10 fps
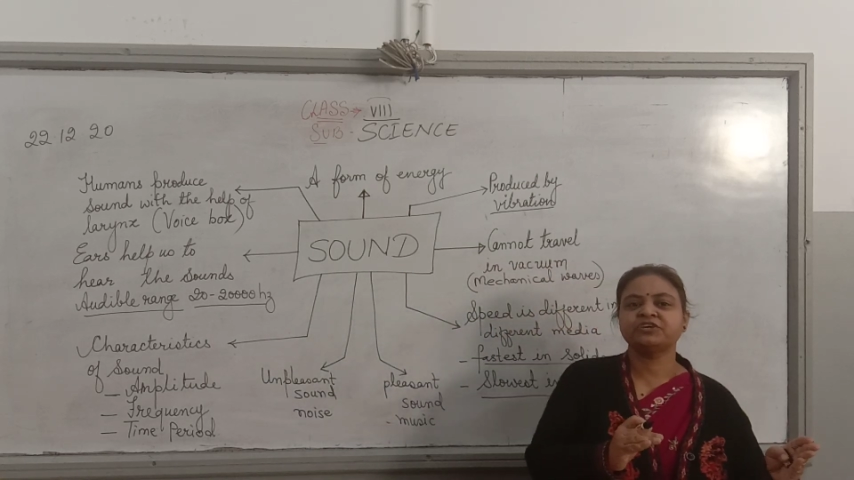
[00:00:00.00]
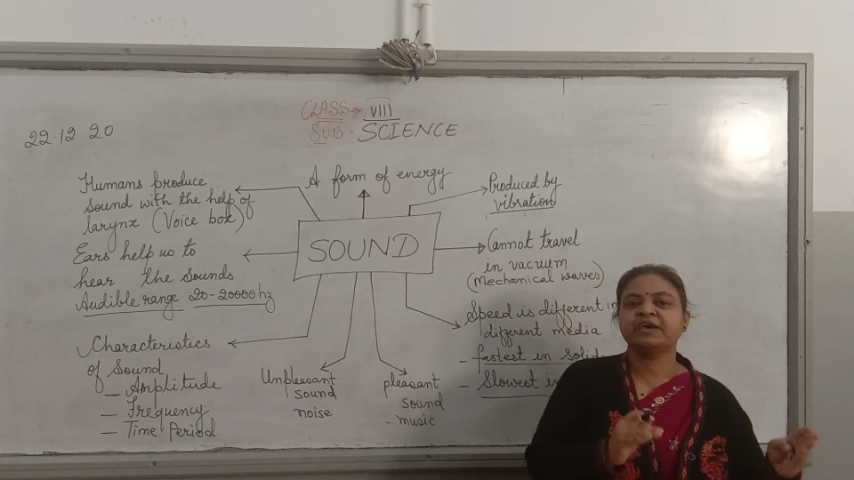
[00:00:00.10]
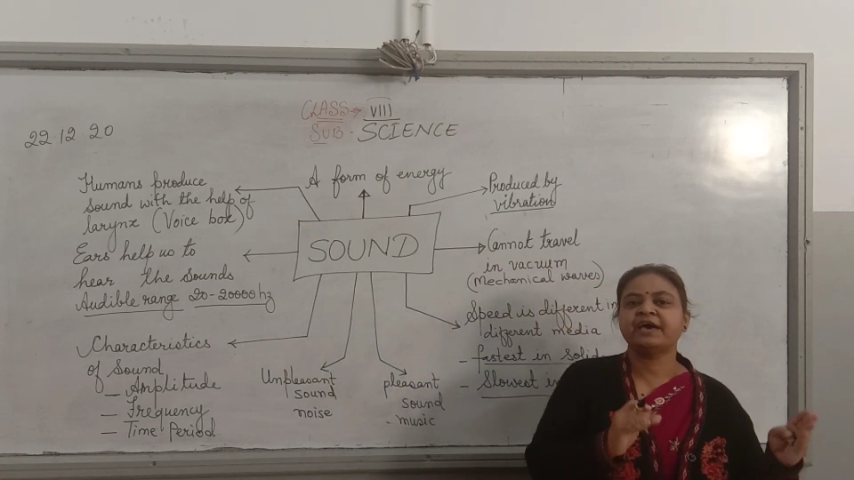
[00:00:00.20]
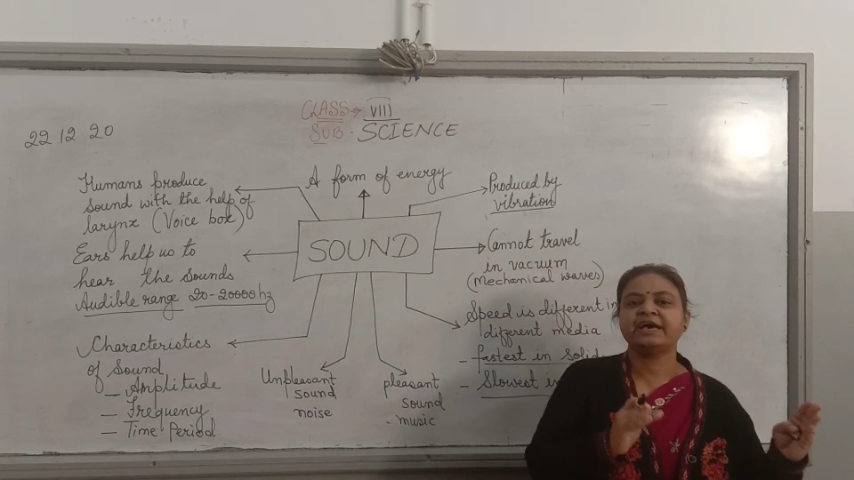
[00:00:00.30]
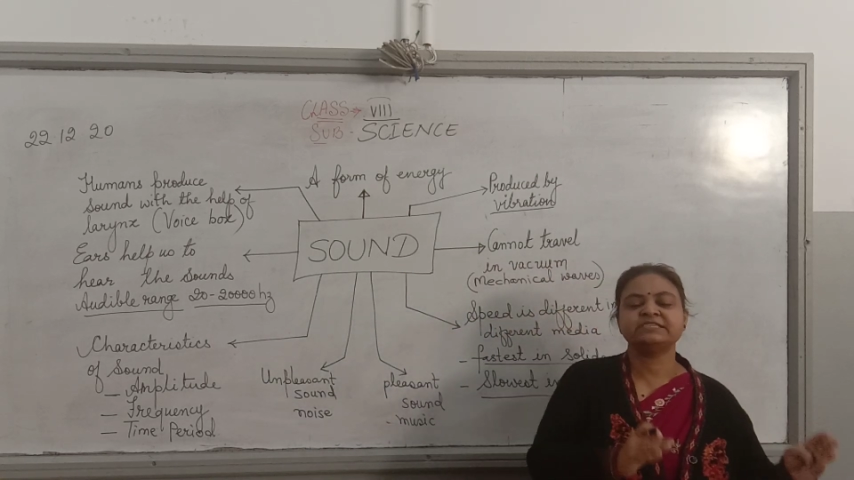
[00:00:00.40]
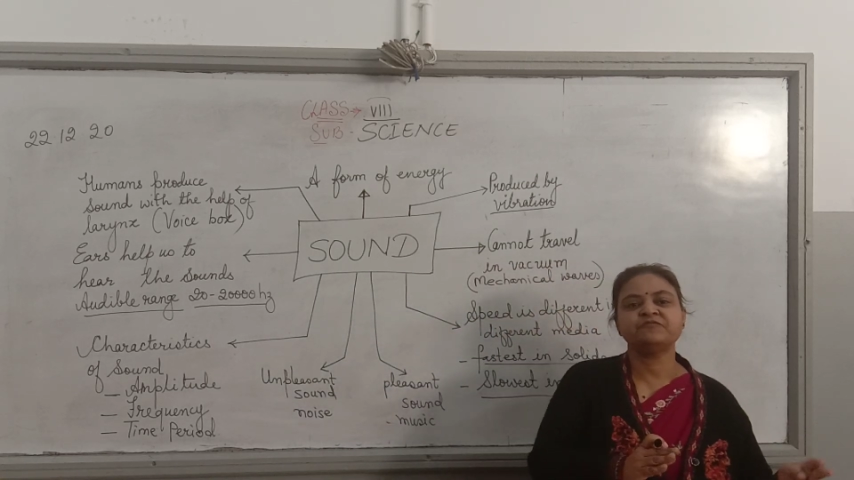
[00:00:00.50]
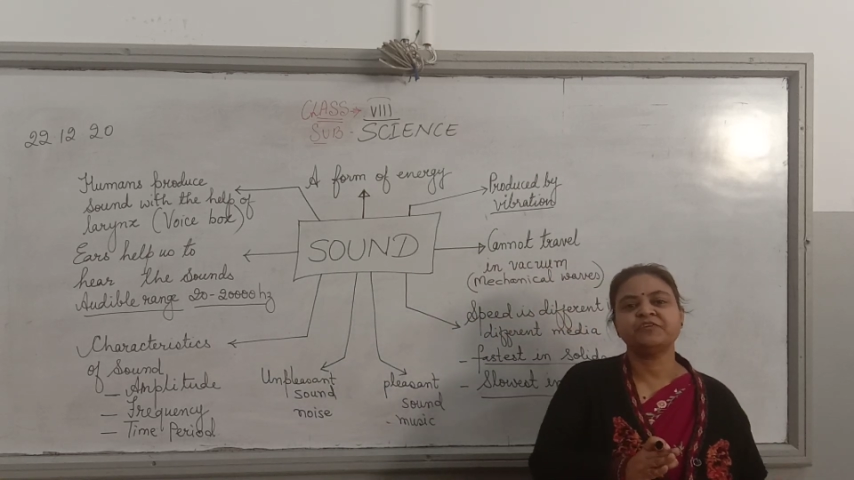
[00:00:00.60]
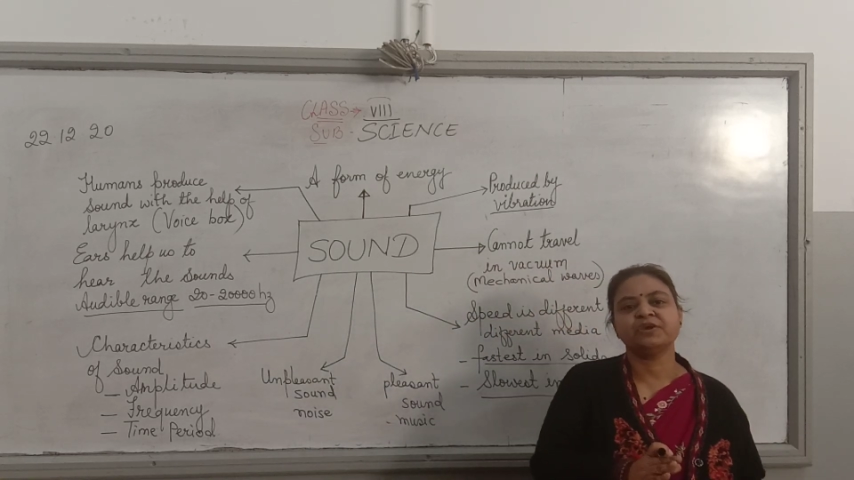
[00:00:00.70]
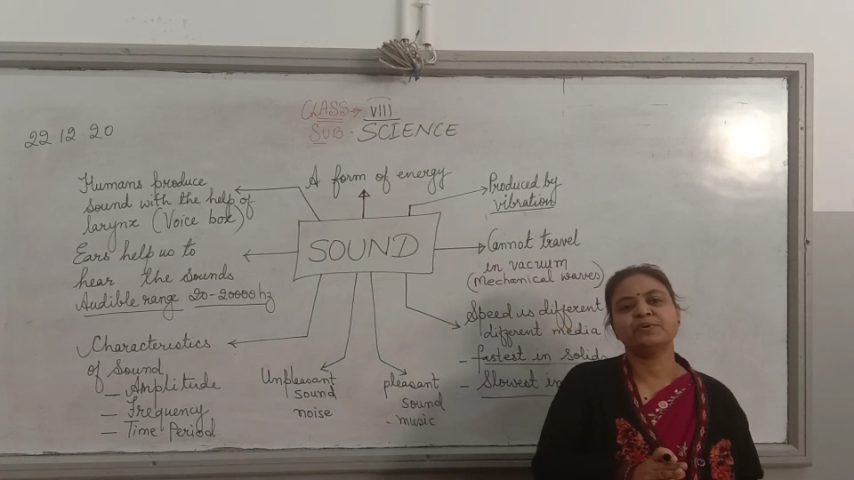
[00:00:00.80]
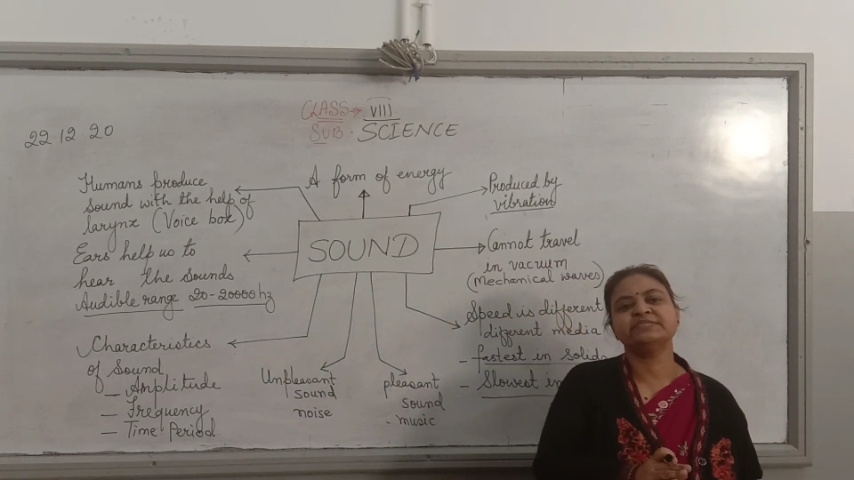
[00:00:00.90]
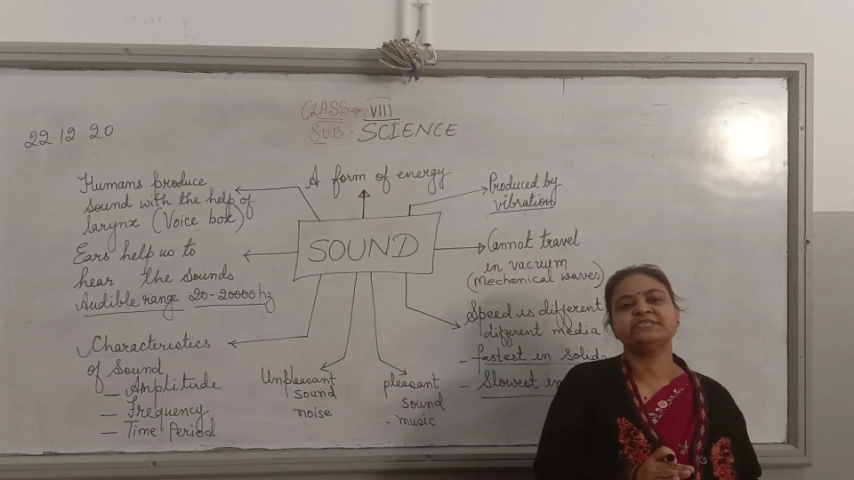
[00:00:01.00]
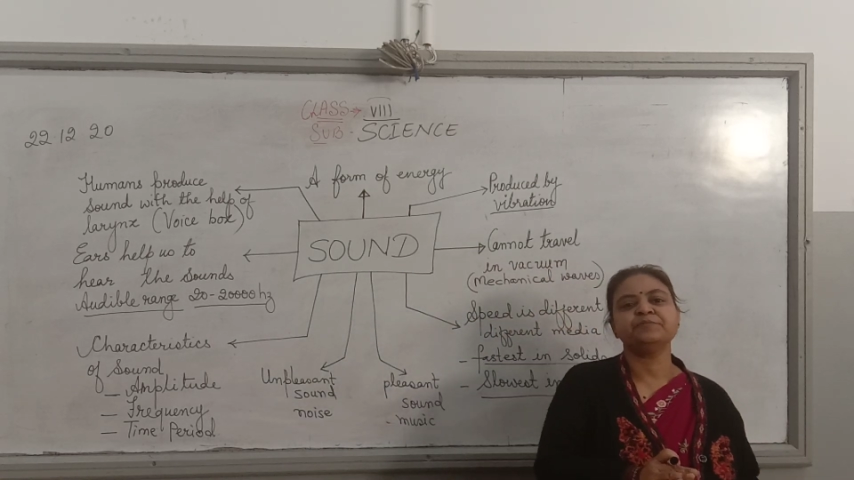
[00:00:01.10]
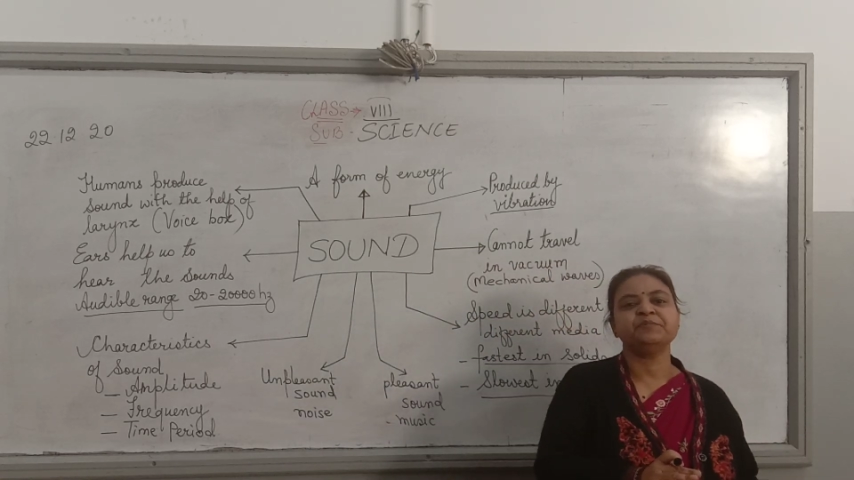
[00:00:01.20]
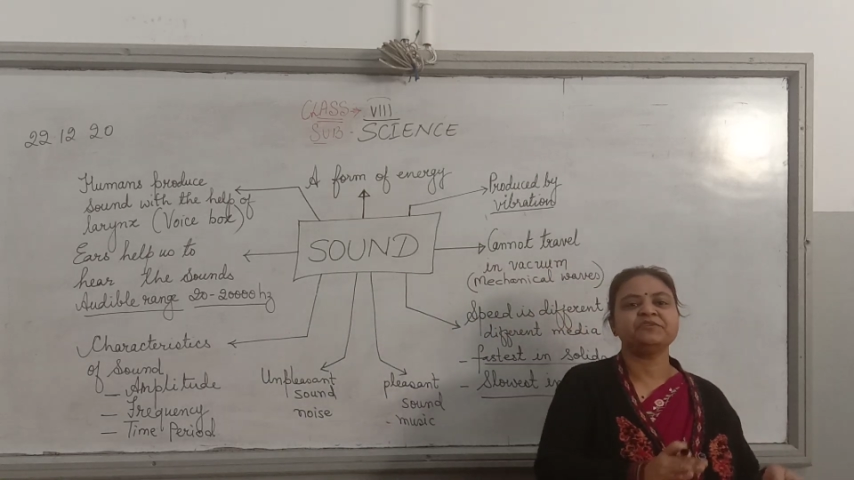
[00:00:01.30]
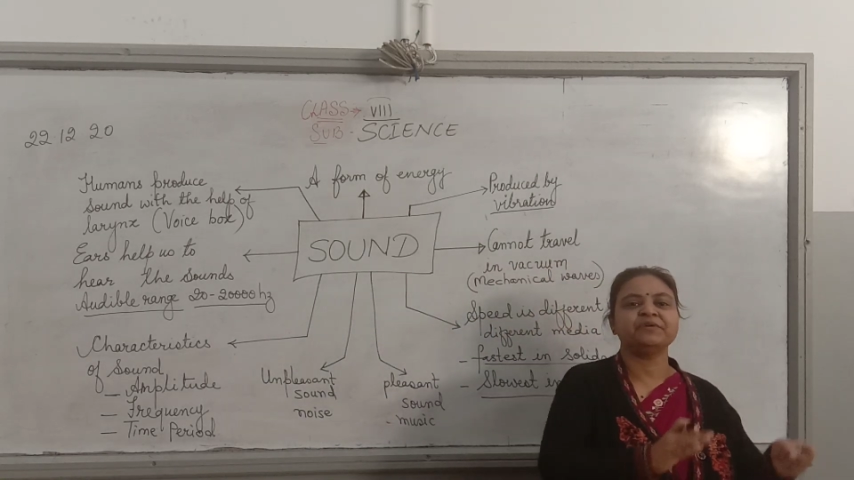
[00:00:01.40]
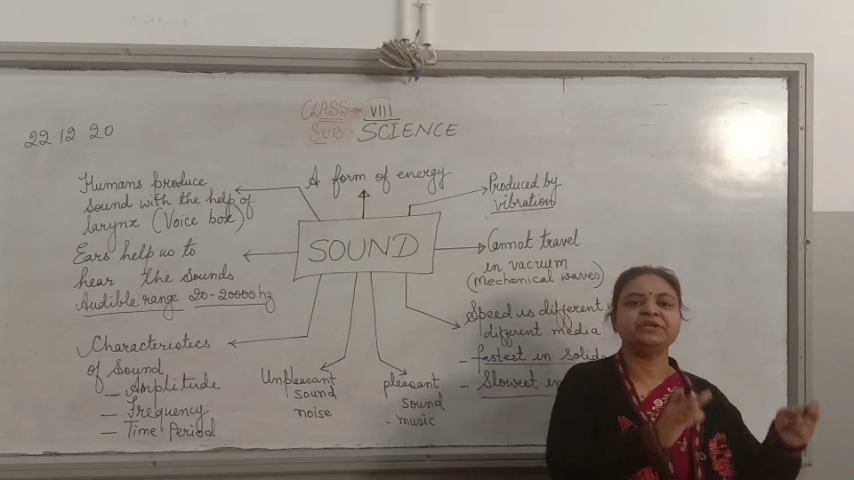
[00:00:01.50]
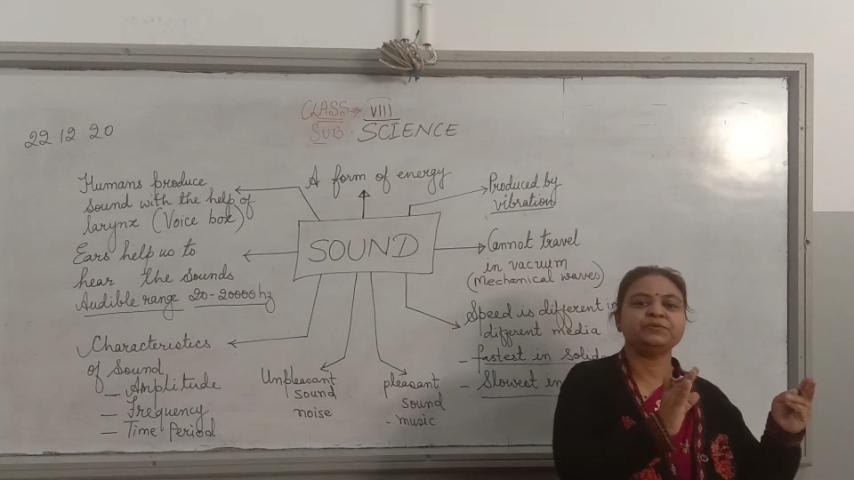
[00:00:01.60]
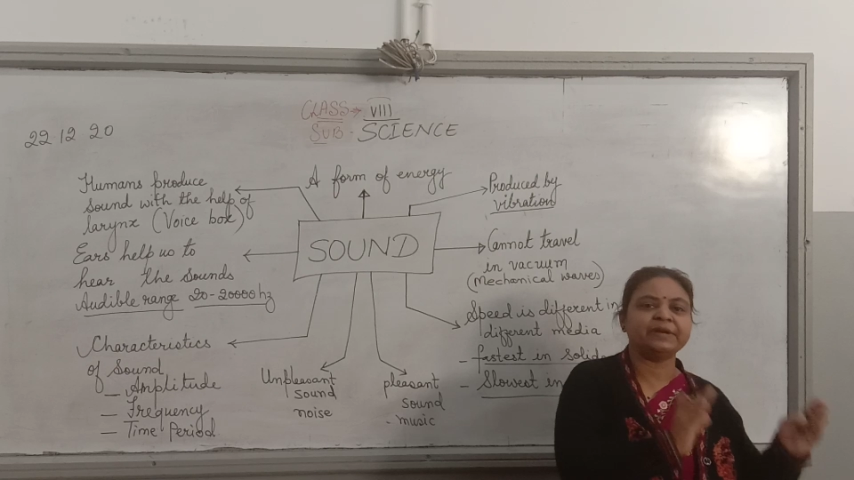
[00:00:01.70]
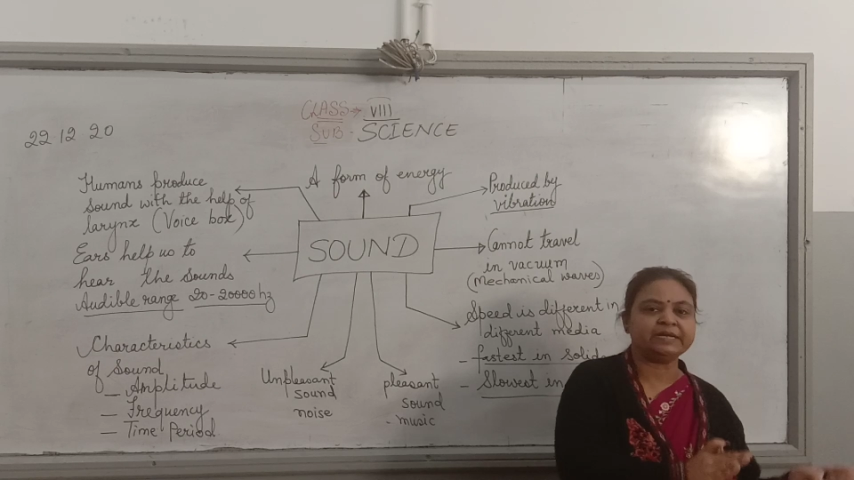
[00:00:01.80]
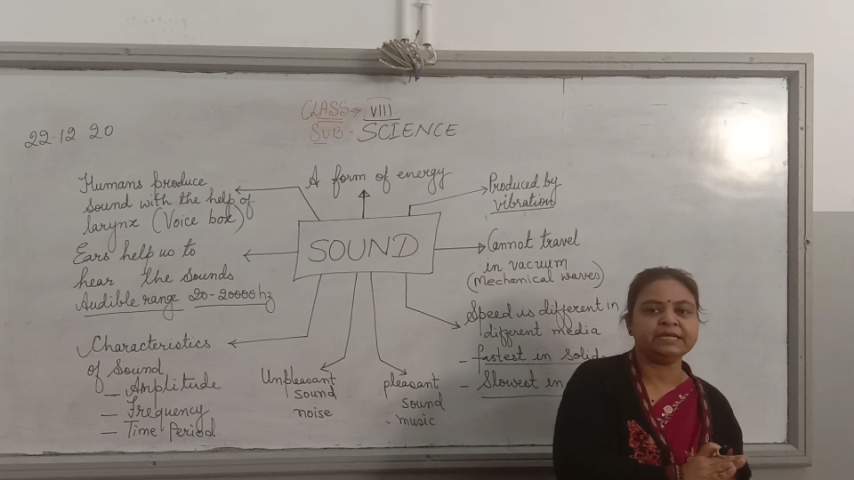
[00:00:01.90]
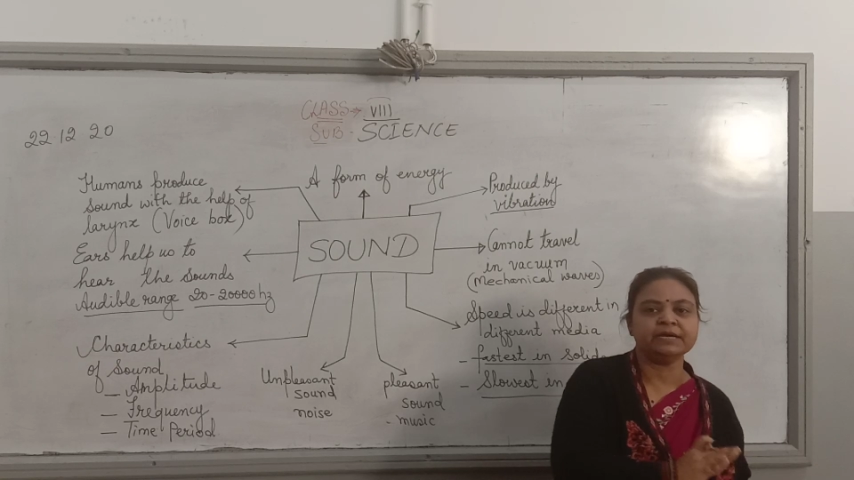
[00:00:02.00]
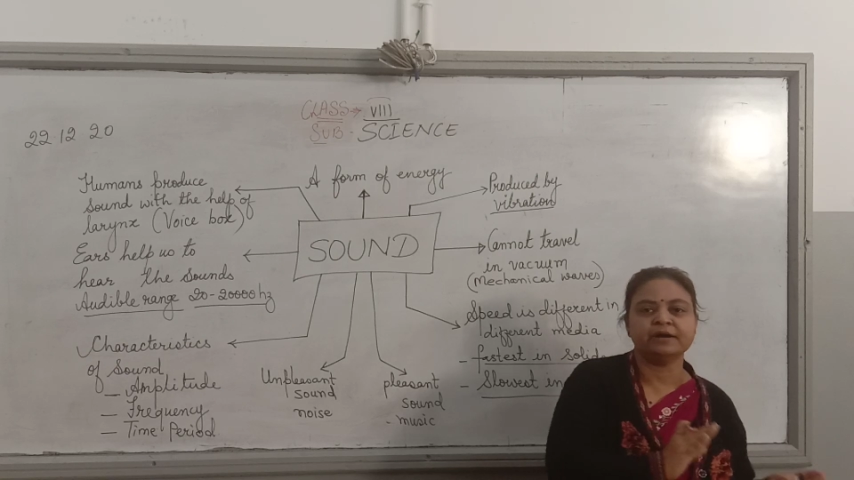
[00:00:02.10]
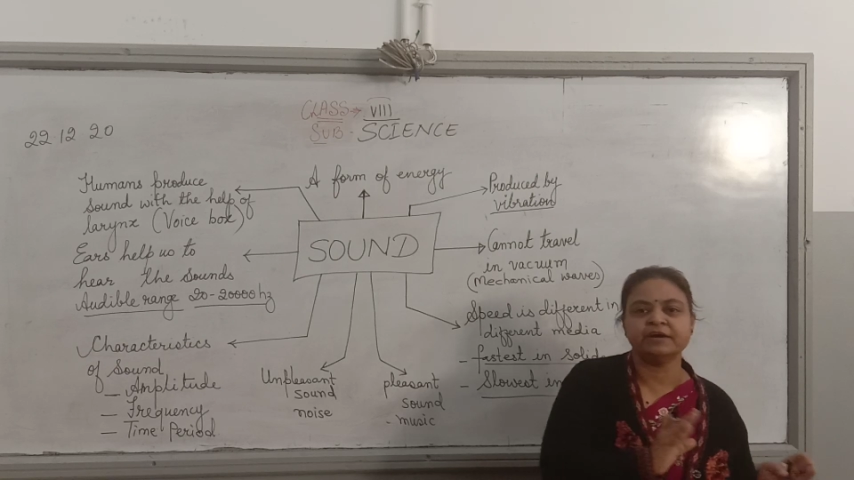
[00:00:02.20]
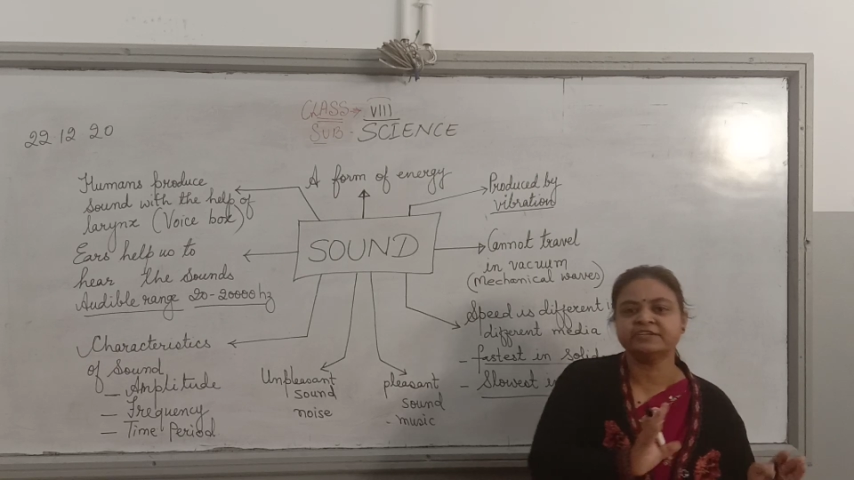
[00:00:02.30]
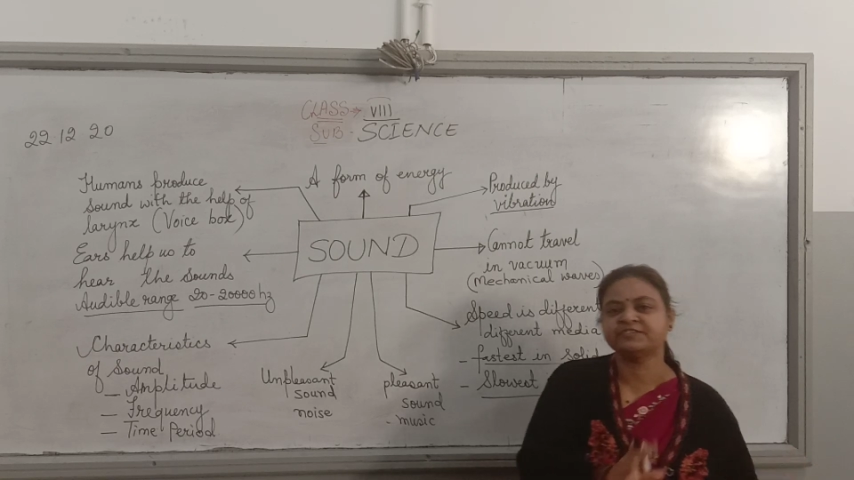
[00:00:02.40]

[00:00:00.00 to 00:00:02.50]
has a frequency between 20 Hz